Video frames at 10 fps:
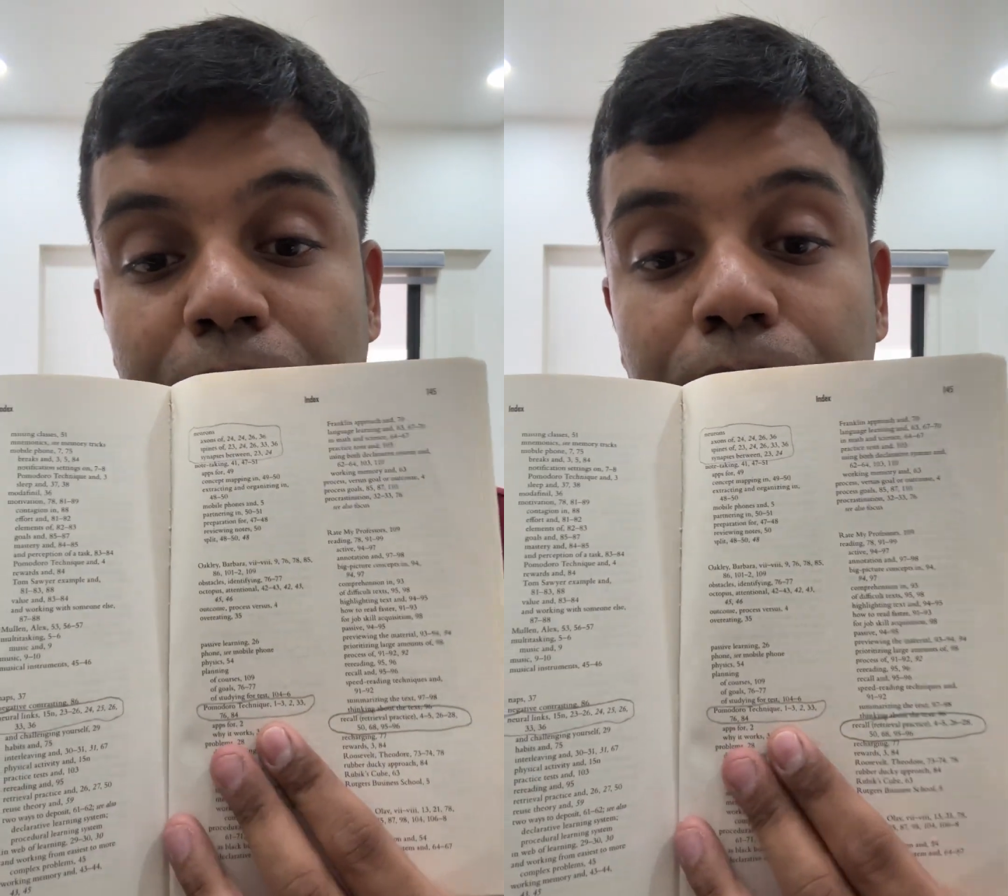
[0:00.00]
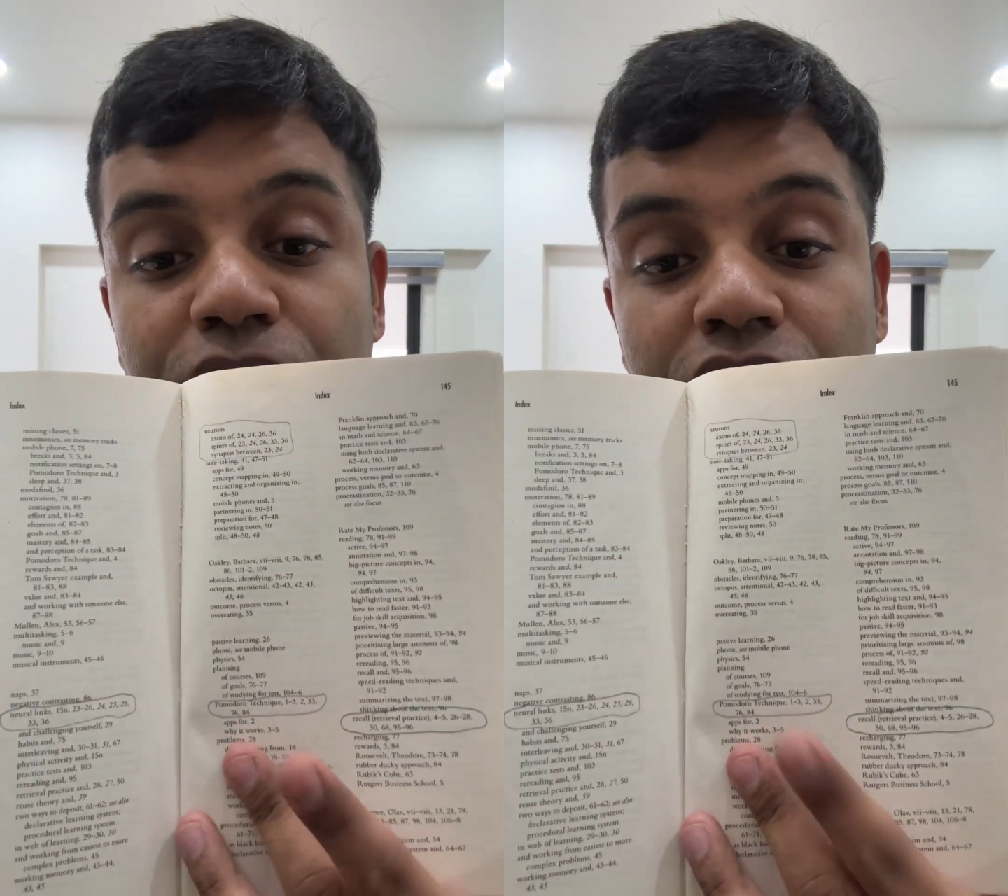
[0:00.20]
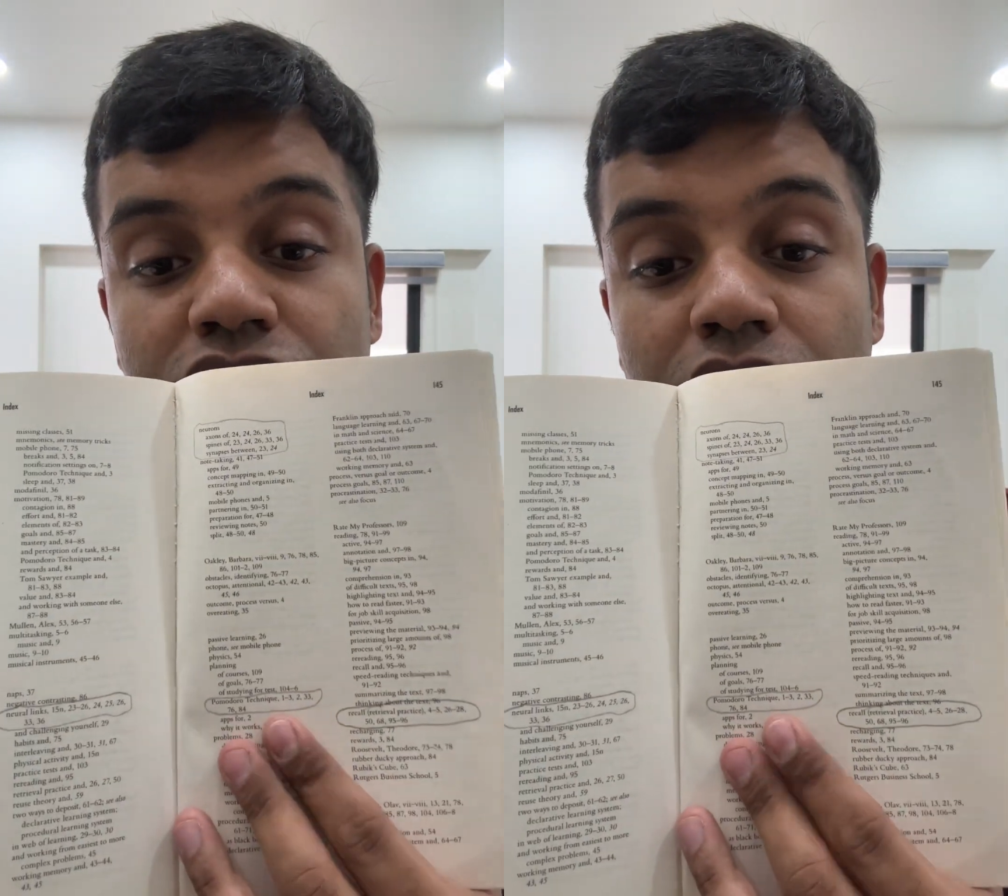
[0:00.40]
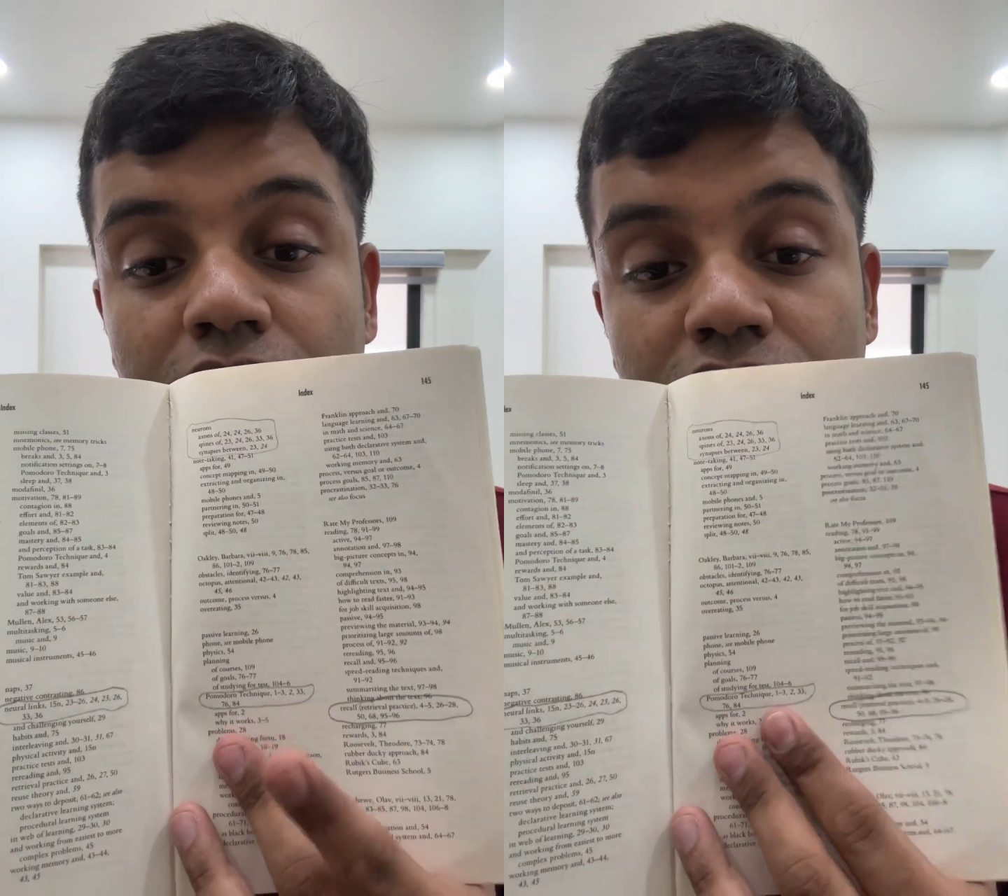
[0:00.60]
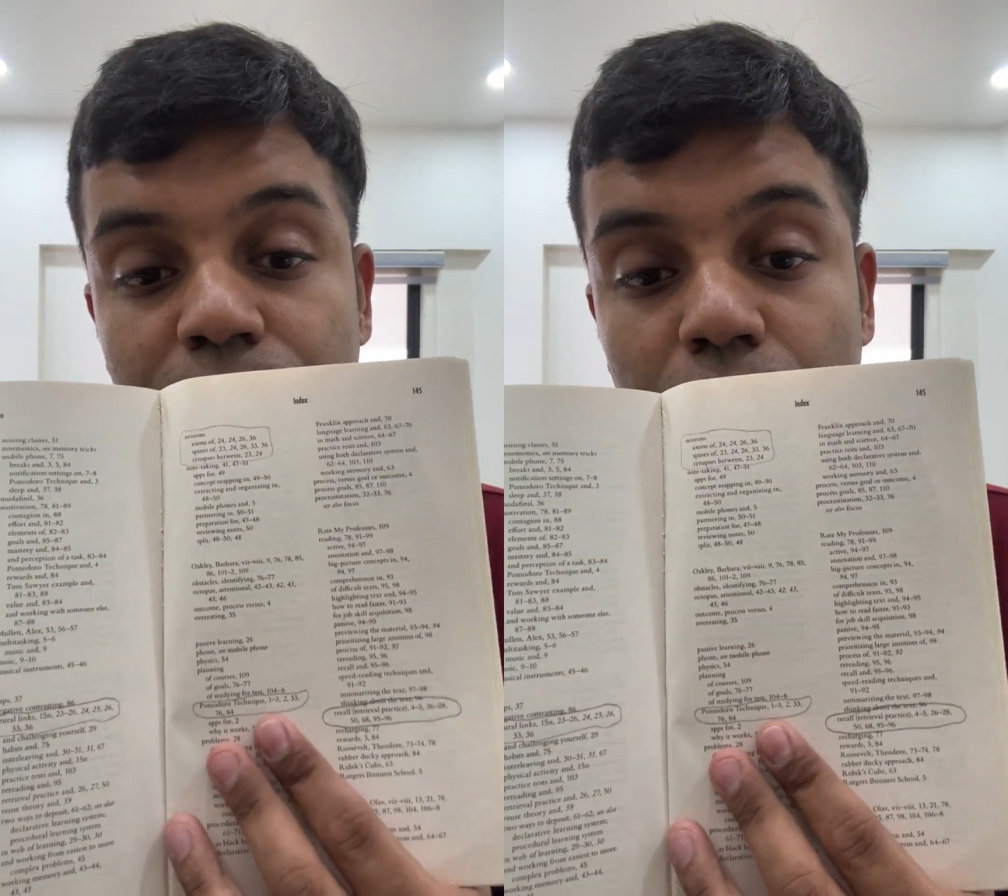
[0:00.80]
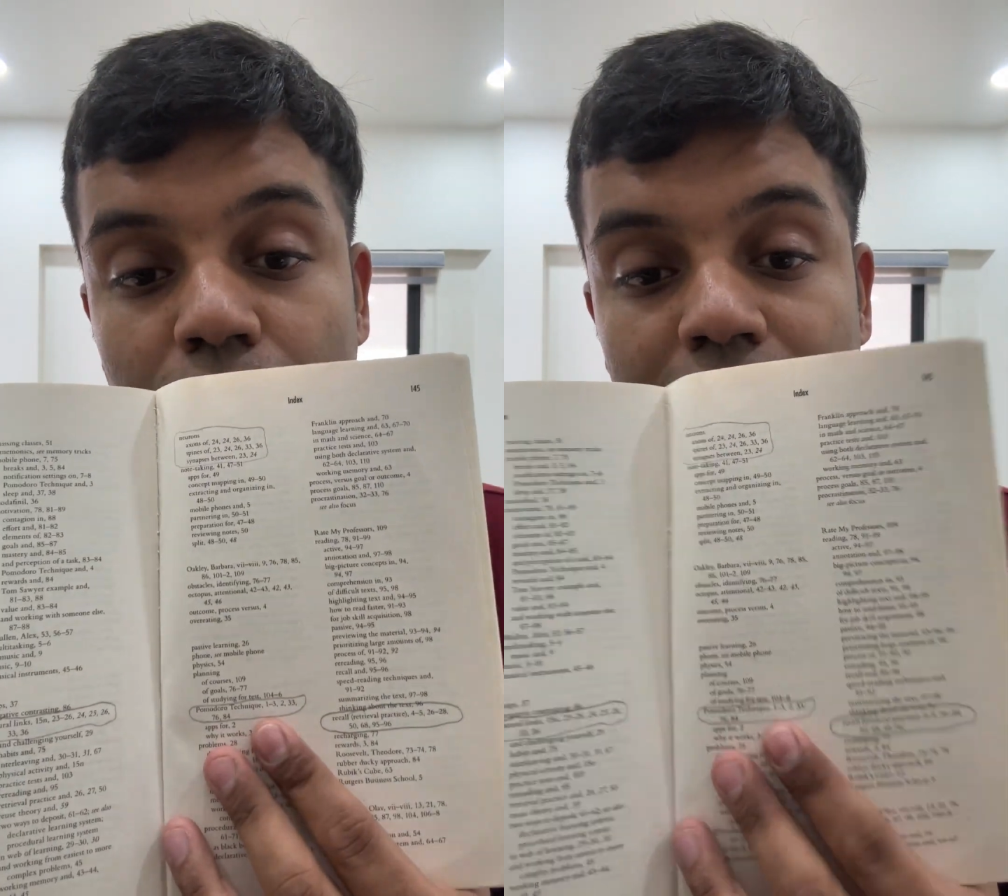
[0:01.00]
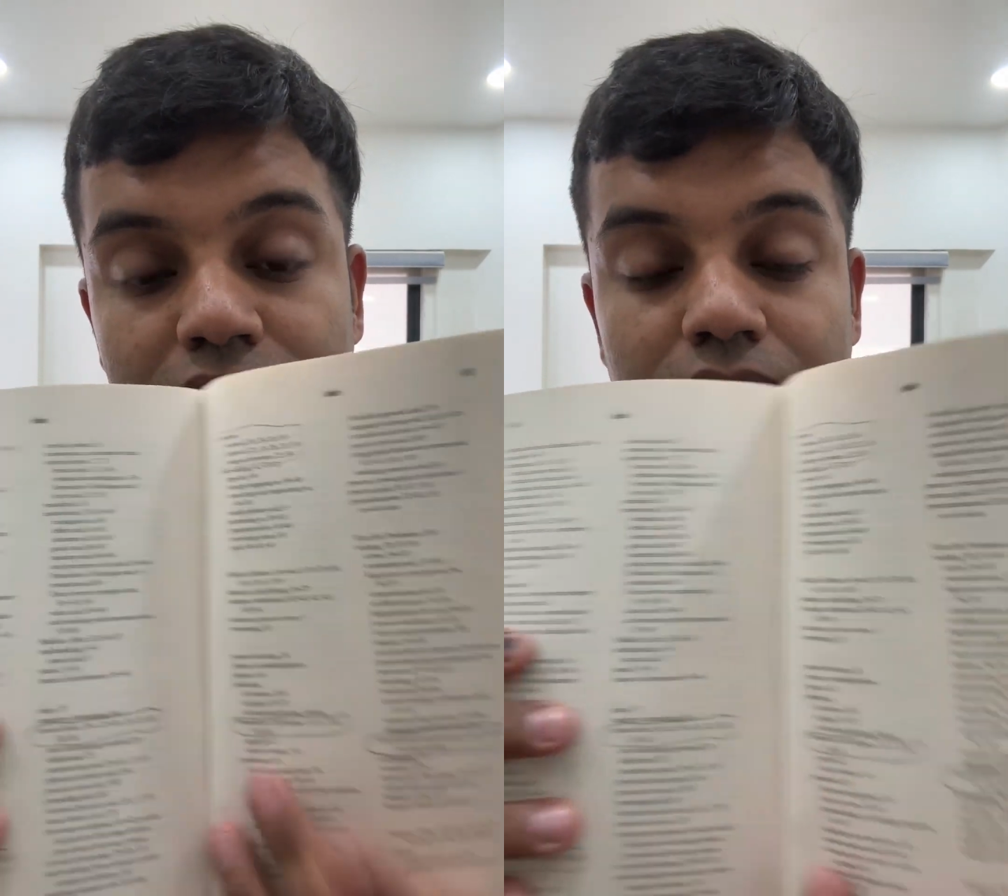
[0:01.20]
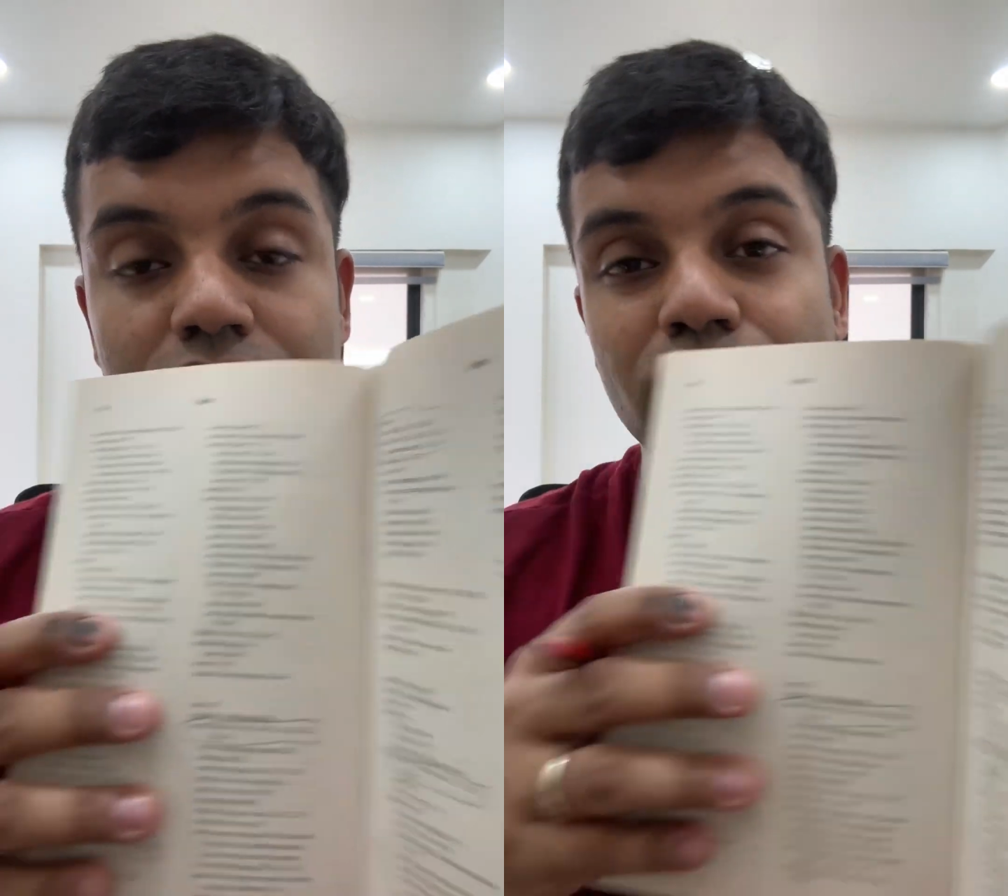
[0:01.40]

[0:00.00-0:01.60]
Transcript: featured in this book as well.